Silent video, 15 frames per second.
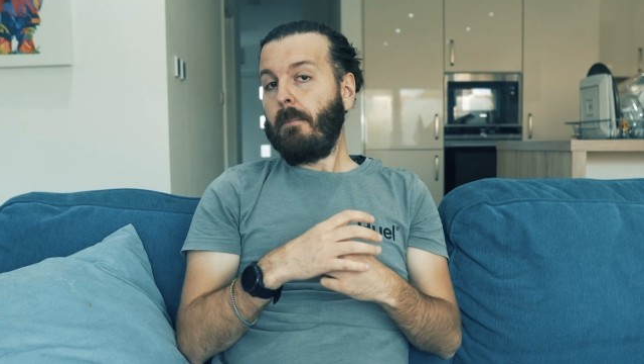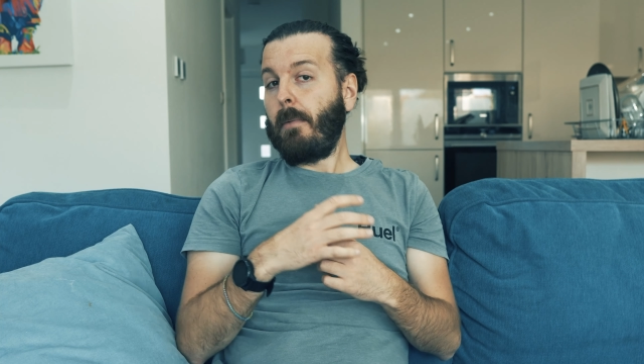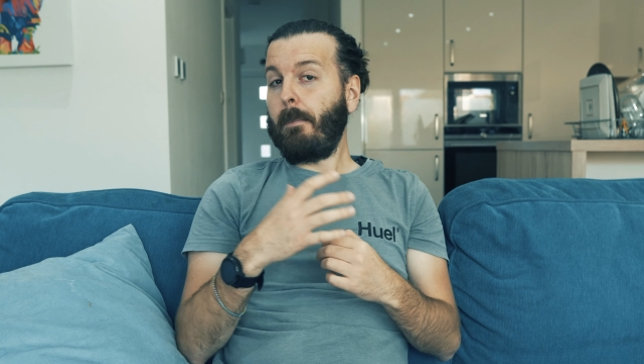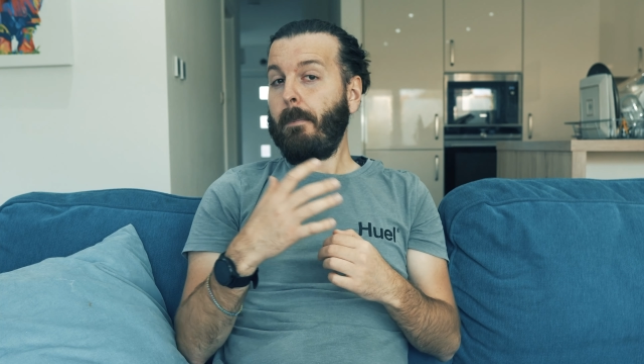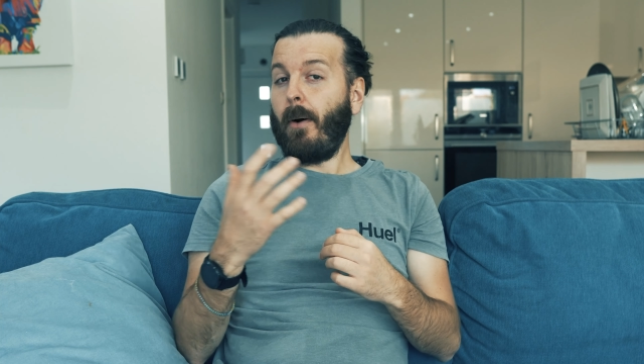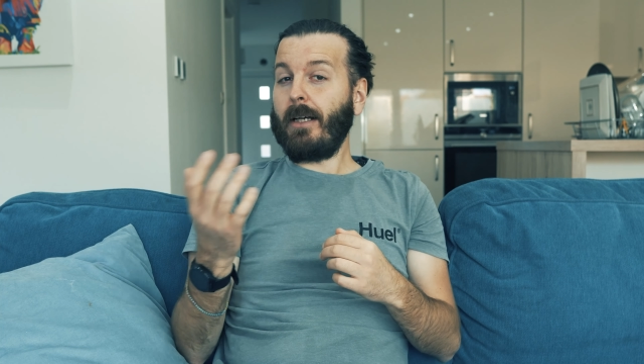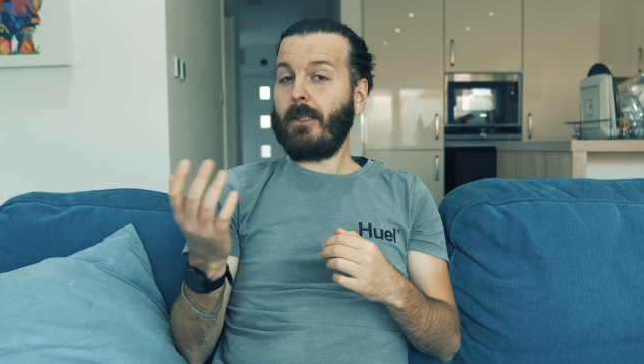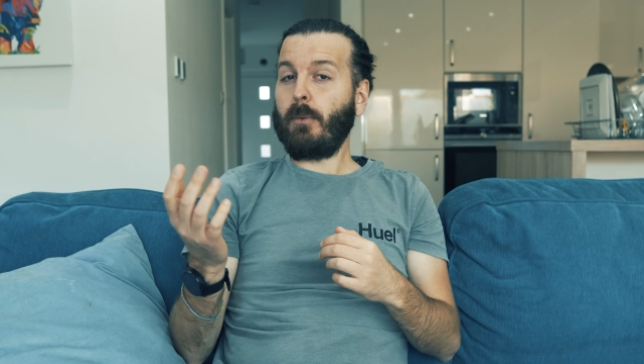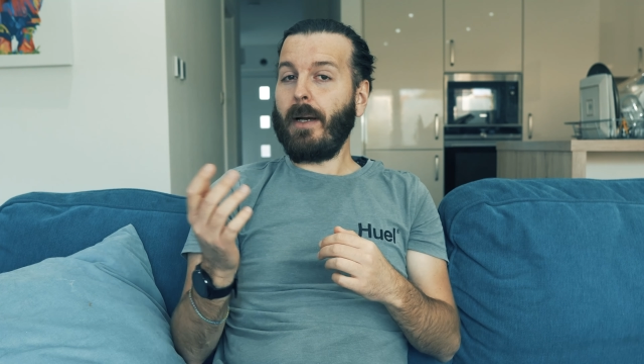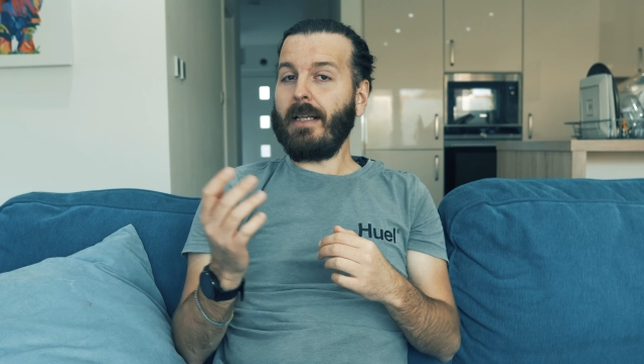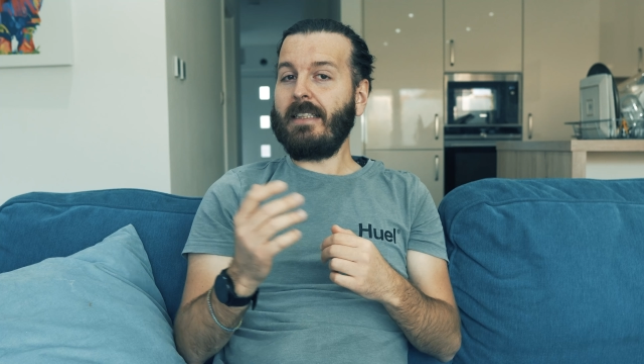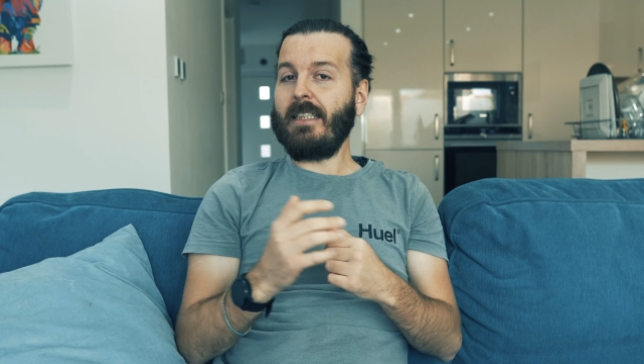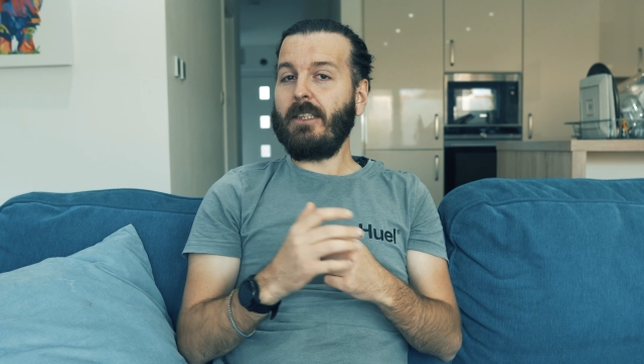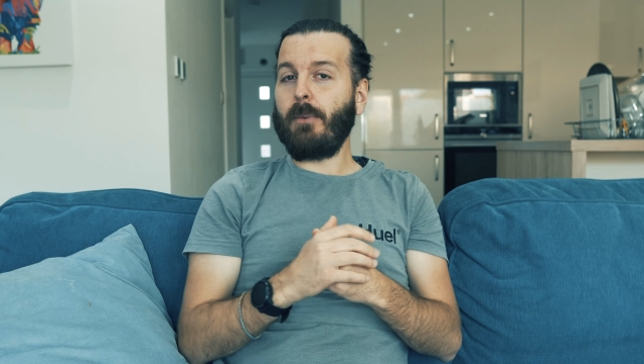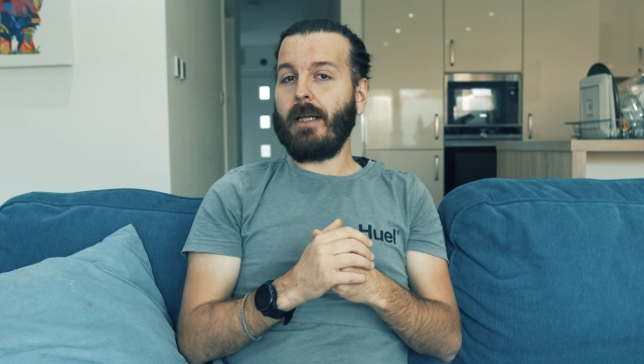but by
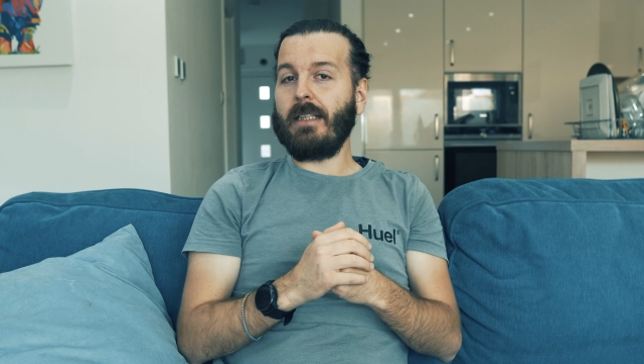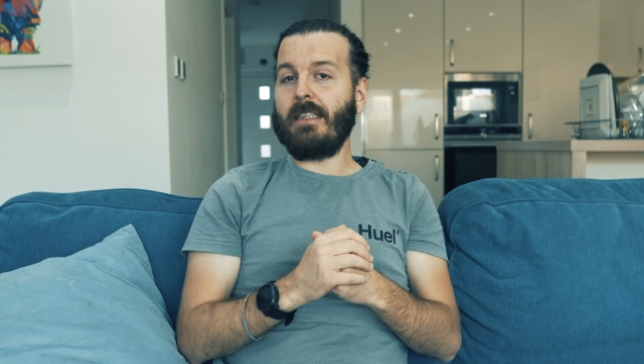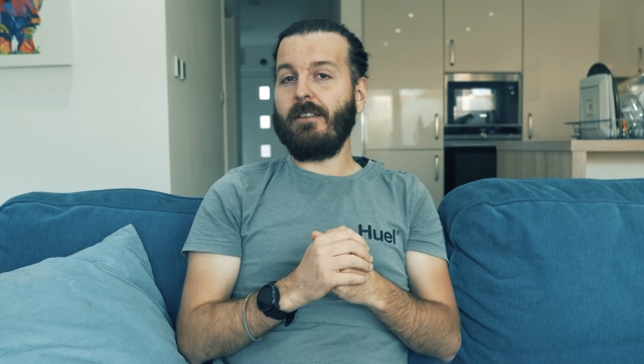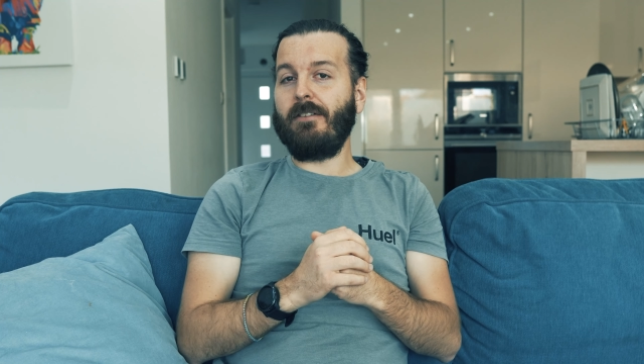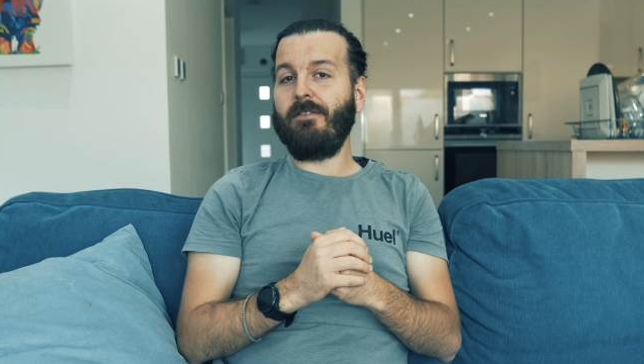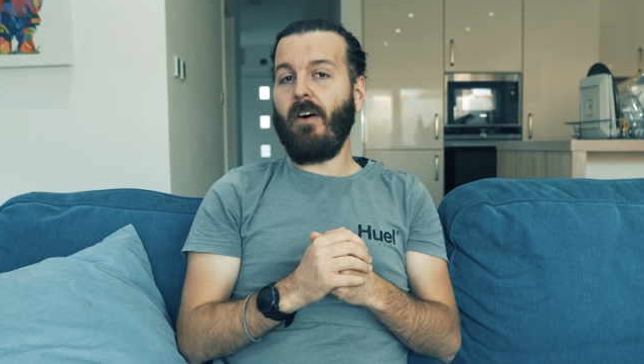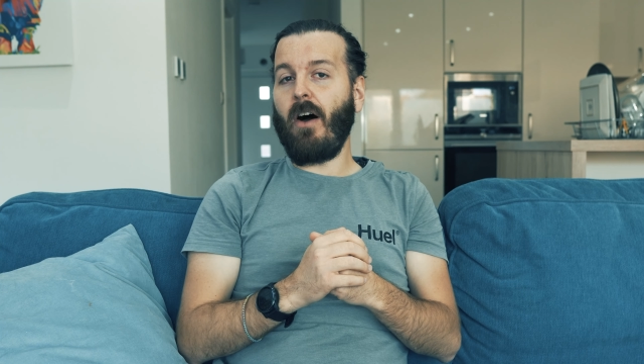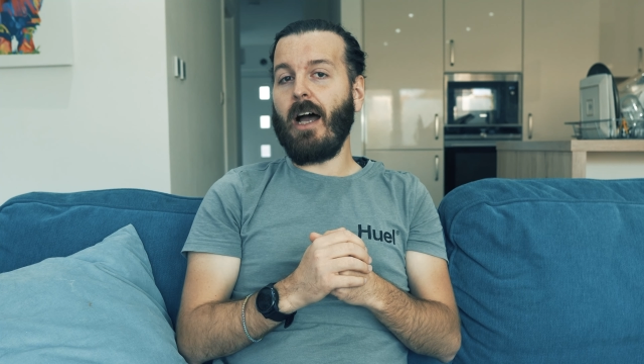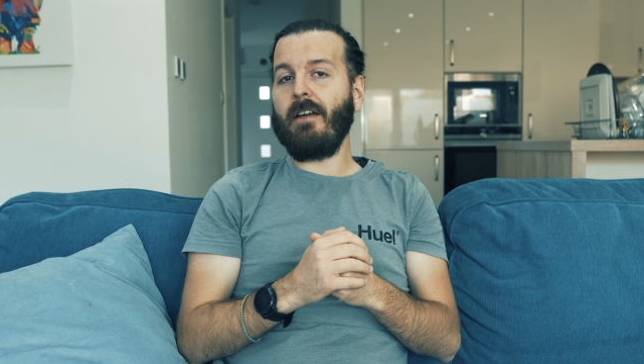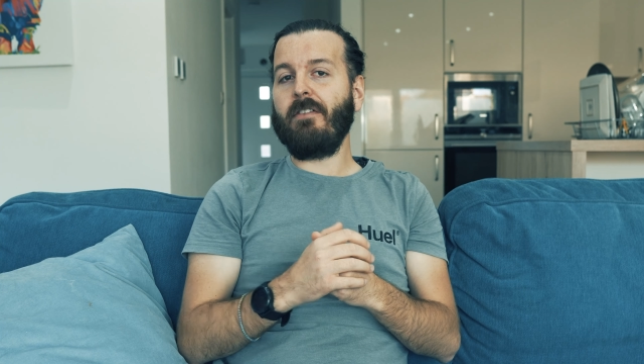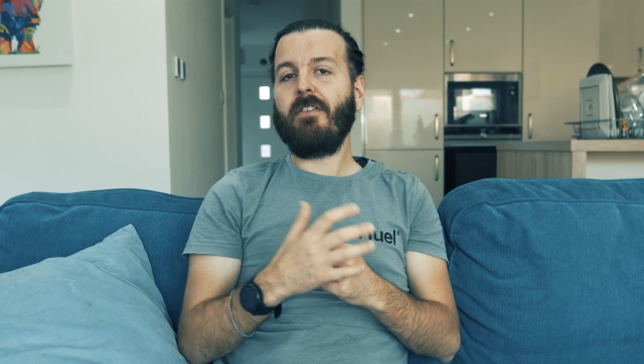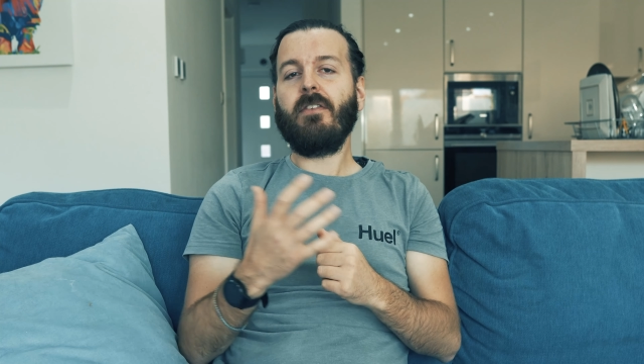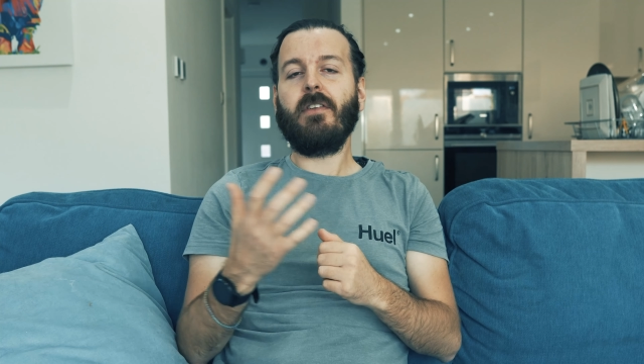2025,